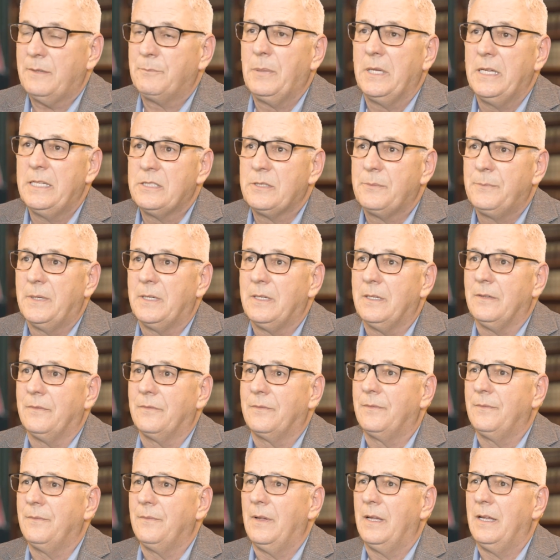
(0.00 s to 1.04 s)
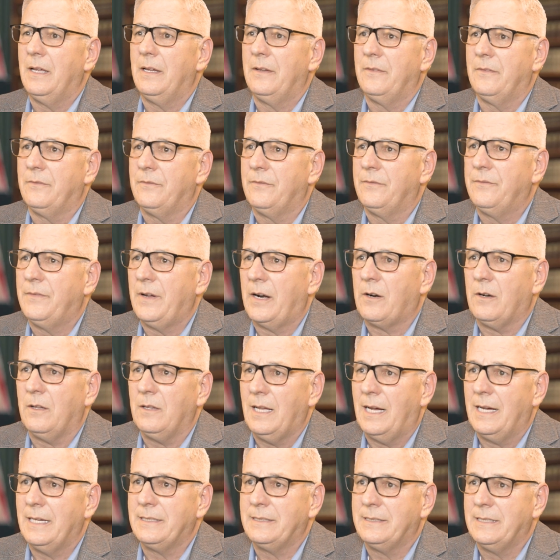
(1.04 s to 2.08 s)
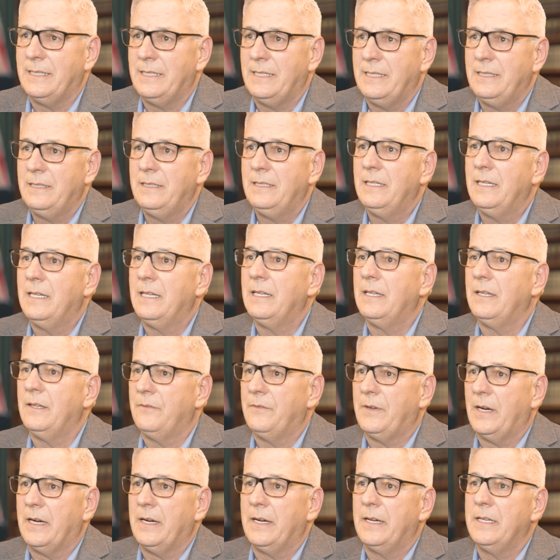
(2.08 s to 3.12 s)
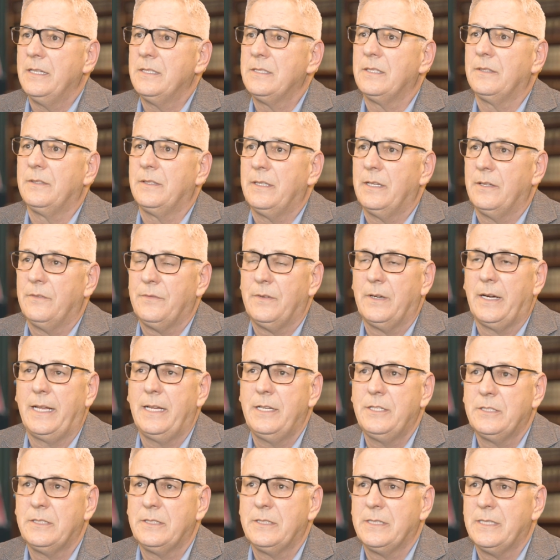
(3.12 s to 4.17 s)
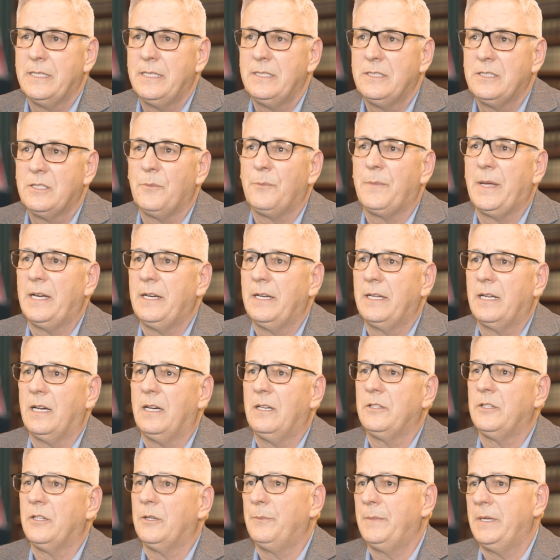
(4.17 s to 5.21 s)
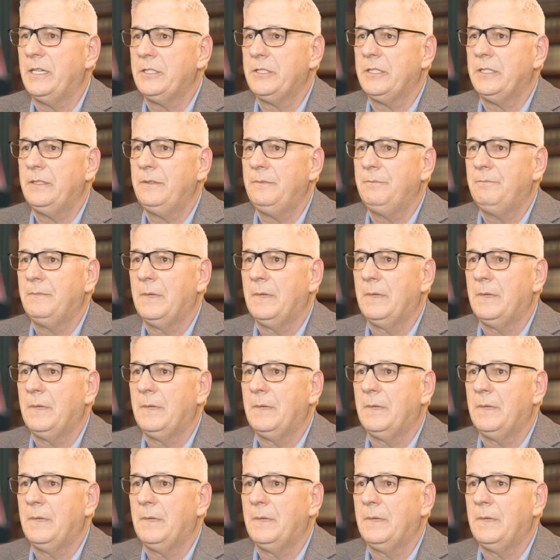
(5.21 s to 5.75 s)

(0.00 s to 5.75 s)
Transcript: placement of federal IT varies in different agencies depending on their mission.